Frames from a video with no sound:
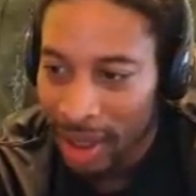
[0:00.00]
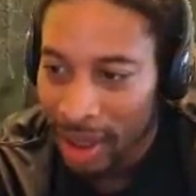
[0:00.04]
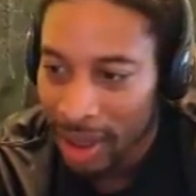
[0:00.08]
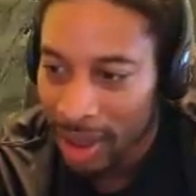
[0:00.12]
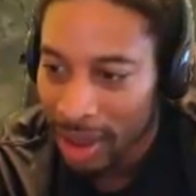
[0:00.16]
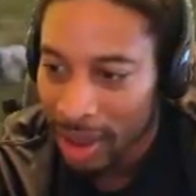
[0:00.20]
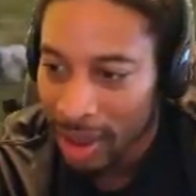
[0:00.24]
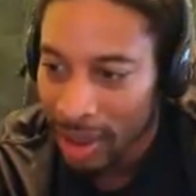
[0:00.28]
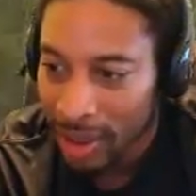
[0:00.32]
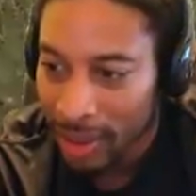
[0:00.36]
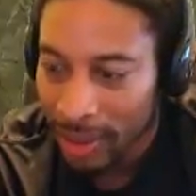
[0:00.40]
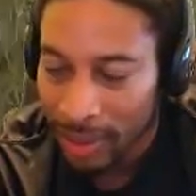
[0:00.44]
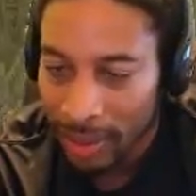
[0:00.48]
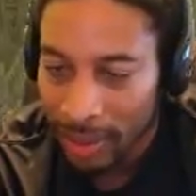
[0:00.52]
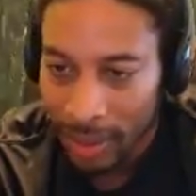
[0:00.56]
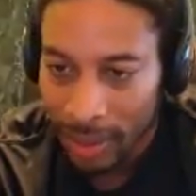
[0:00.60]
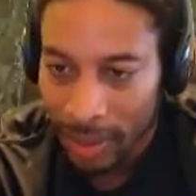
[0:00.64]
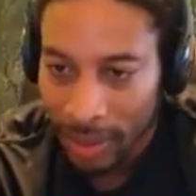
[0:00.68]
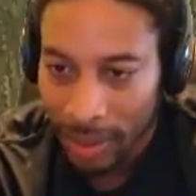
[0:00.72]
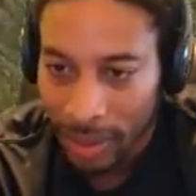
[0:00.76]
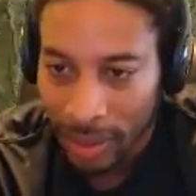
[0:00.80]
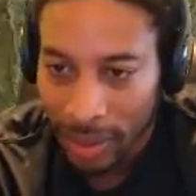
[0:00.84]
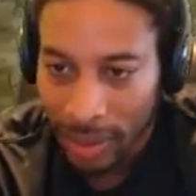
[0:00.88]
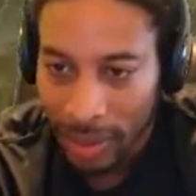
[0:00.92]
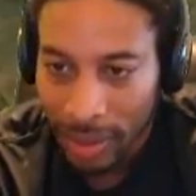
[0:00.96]
I didn't think you
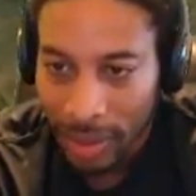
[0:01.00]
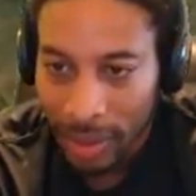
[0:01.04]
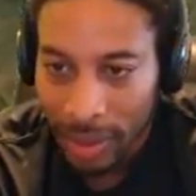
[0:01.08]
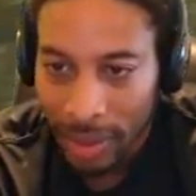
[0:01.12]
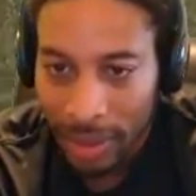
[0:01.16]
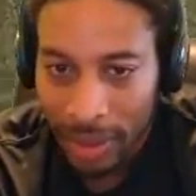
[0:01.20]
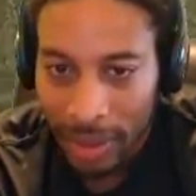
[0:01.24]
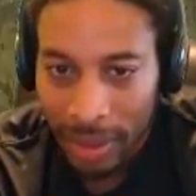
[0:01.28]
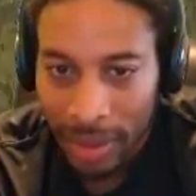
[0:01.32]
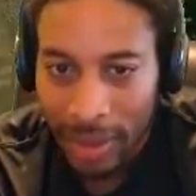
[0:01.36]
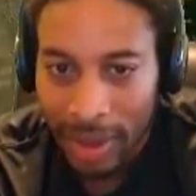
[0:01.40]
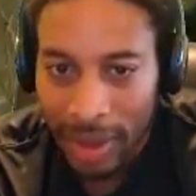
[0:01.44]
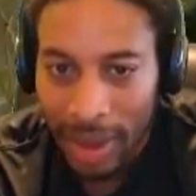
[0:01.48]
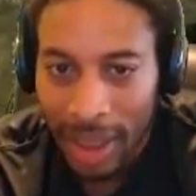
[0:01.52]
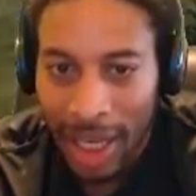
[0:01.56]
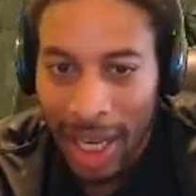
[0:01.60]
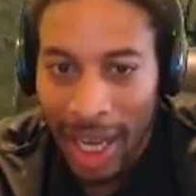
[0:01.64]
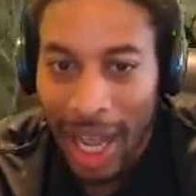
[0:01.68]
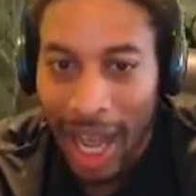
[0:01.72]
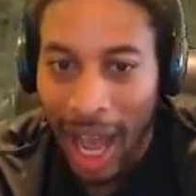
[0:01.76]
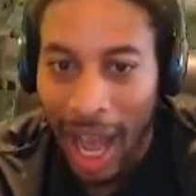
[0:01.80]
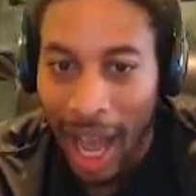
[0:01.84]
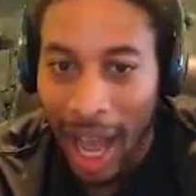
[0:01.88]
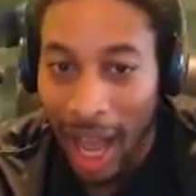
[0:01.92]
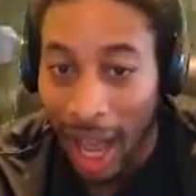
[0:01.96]
was gonna keep the
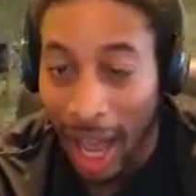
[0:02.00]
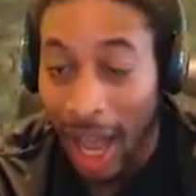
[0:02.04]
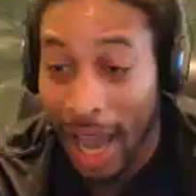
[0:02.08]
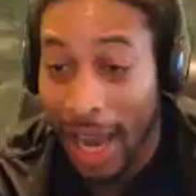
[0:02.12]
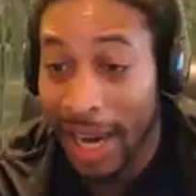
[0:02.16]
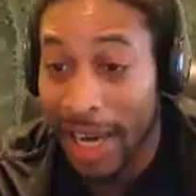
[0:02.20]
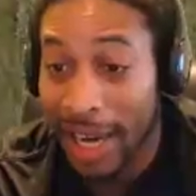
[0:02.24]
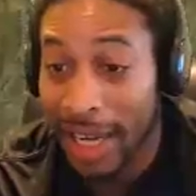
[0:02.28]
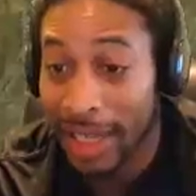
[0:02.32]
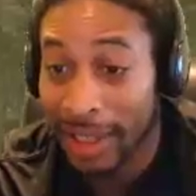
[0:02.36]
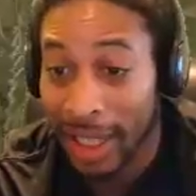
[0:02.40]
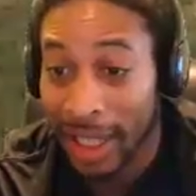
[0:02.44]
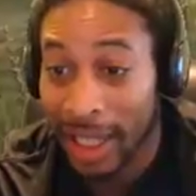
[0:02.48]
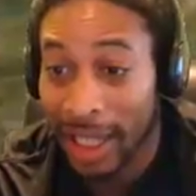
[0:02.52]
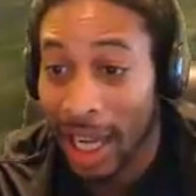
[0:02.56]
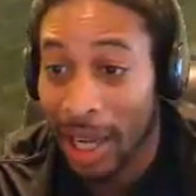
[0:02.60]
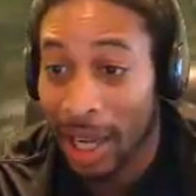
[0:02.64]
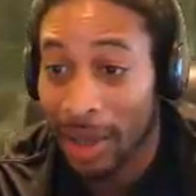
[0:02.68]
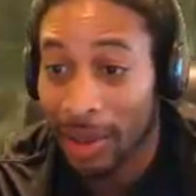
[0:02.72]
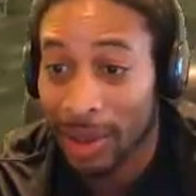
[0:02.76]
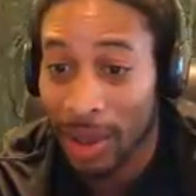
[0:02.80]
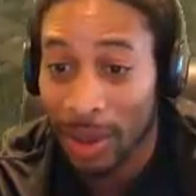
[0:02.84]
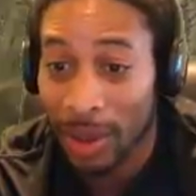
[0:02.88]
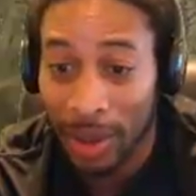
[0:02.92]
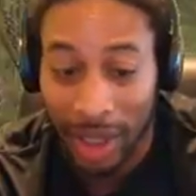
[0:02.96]
pistol out. I didn't think I
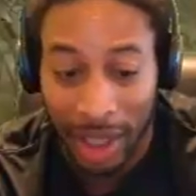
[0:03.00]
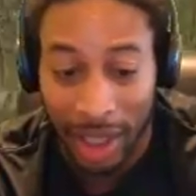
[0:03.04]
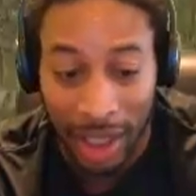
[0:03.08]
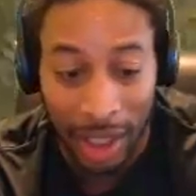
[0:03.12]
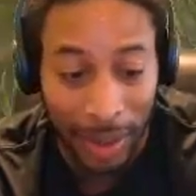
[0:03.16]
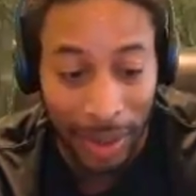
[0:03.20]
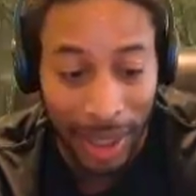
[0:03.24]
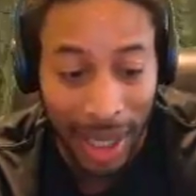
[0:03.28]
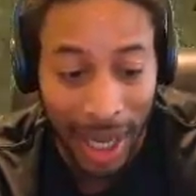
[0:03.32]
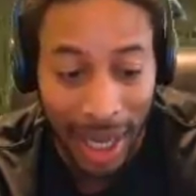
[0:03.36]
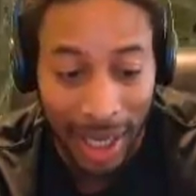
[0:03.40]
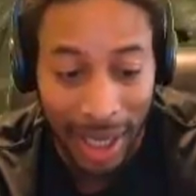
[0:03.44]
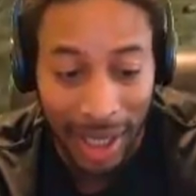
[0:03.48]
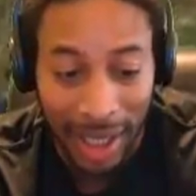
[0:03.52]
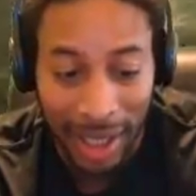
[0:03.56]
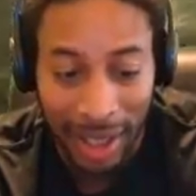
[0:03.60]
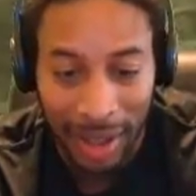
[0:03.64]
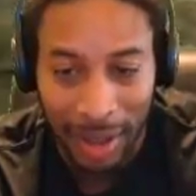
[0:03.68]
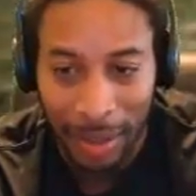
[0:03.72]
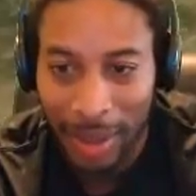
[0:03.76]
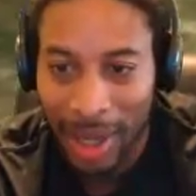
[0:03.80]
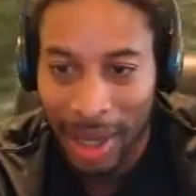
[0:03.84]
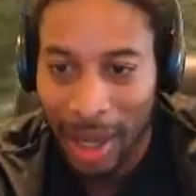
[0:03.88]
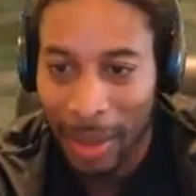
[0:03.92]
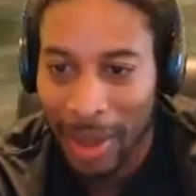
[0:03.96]
was gonna keep it out
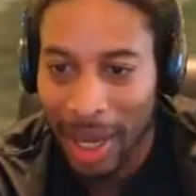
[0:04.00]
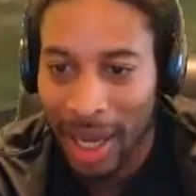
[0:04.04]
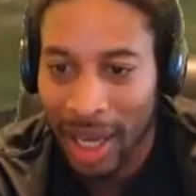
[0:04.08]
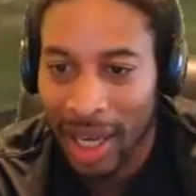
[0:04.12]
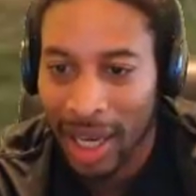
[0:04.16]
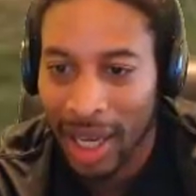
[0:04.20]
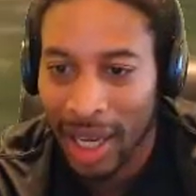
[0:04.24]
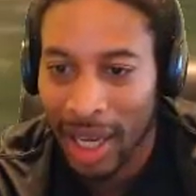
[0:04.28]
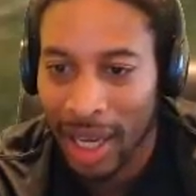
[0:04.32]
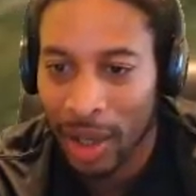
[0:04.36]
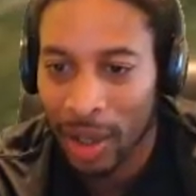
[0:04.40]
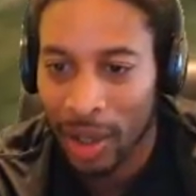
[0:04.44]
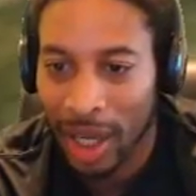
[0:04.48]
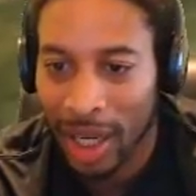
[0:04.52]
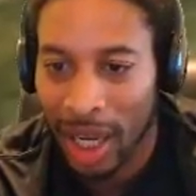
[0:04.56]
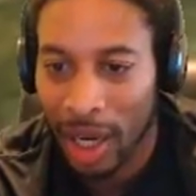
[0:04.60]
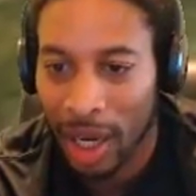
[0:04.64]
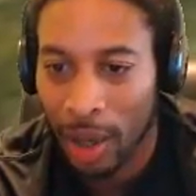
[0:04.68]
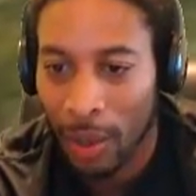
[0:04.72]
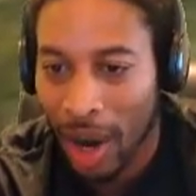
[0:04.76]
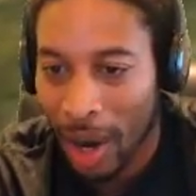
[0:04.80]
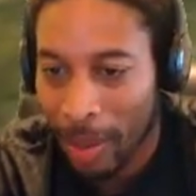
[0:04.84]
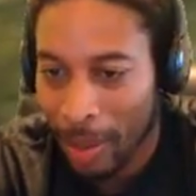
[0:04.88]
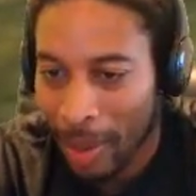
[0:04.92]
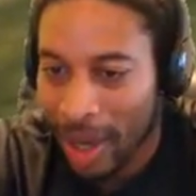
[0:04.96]
either, man. My hand, I, know, I
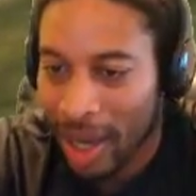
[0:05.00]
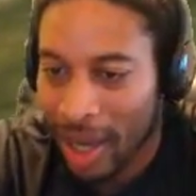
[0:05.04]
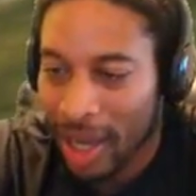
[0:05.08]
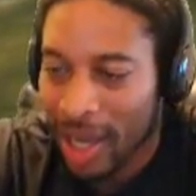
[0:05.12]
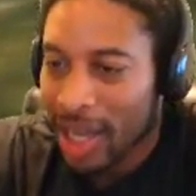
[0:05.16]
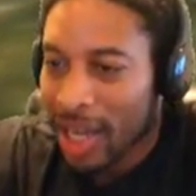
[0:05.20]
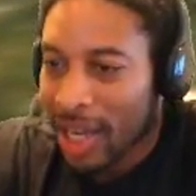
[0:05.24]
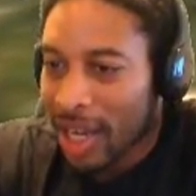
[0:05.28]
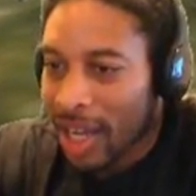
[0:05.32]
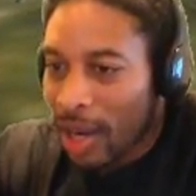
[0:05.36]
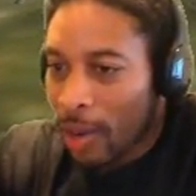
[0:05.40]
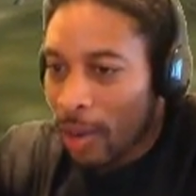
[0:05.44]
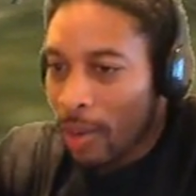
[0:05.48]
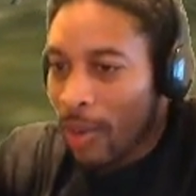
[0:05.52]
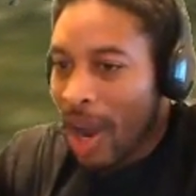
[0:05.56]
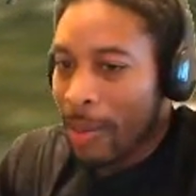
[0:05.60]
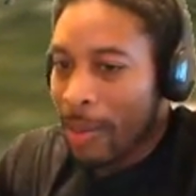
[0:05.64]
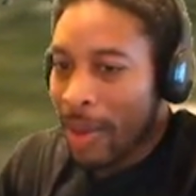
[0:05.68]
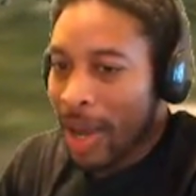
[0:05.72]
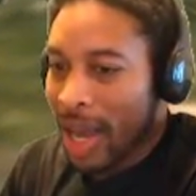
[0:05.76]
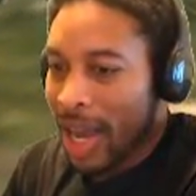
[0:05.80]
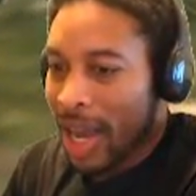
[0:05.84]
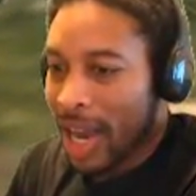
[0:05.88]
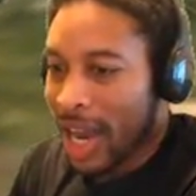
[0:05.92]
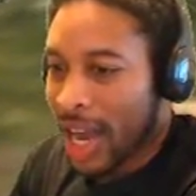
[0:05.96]
gotta wipe my, I gotta wipe
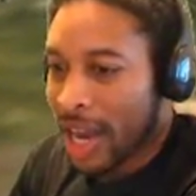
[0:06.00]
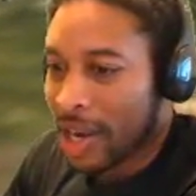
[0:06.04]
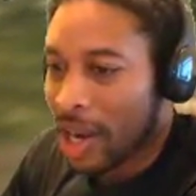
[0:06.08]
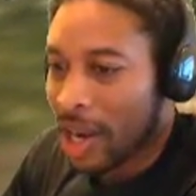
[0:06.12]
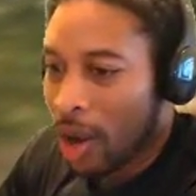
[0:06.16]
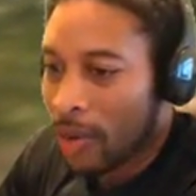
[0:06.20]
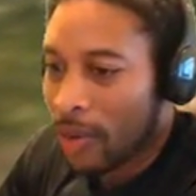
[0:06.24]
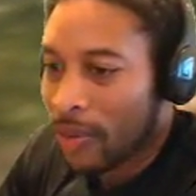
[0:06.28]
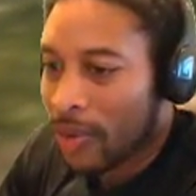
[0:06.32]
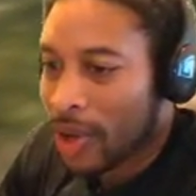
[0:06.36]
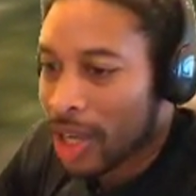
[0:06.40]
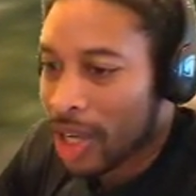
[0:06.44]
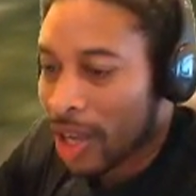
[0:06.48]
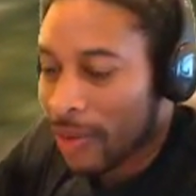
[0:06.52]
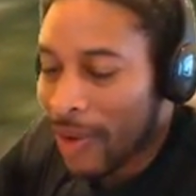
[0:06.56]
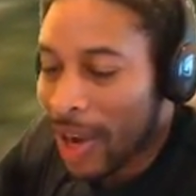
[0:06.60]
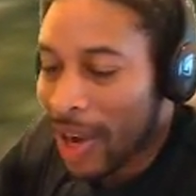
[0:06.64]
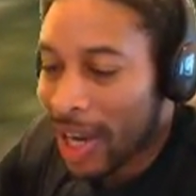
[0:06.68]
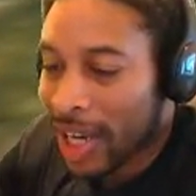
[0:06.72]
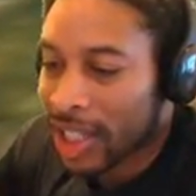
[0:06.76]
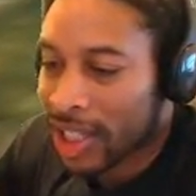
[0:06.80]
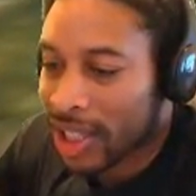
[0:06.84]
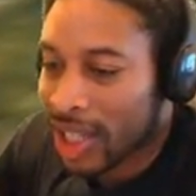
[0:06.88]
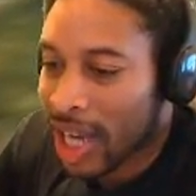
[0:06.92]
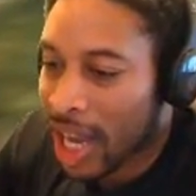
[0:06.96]
my hand off. If
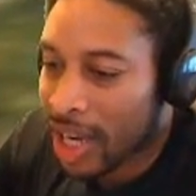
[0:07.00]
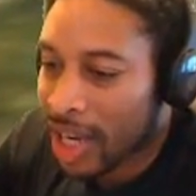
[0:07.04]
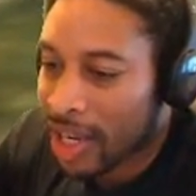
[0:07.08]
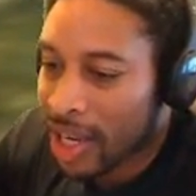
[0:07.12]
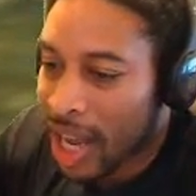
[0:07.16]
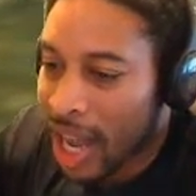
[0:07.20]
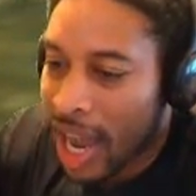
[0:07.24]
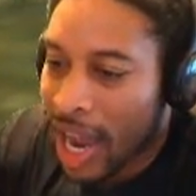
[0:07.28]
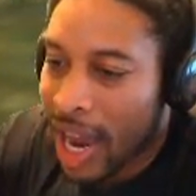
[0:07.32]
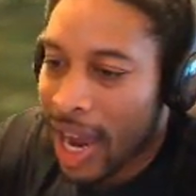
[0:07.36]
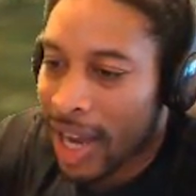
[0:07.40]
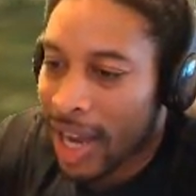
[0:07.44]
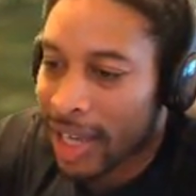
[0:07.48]
I get shot in the